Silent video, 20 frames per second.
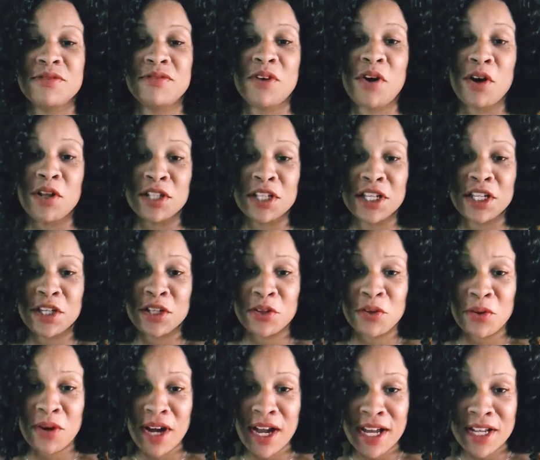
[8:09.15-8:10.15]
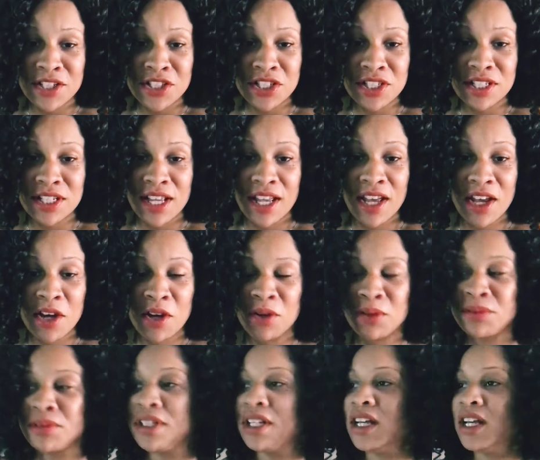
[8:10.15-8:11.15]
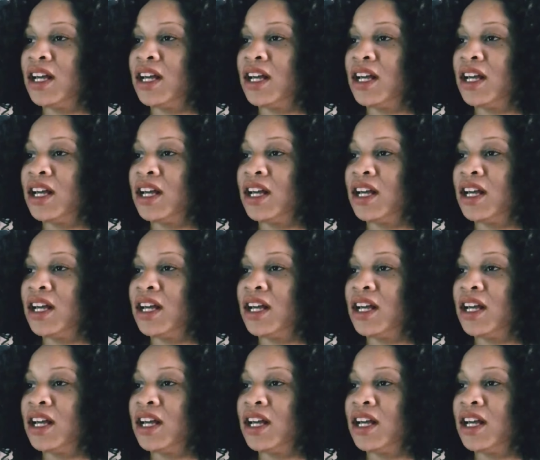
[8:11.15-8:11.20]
falling and crashing down,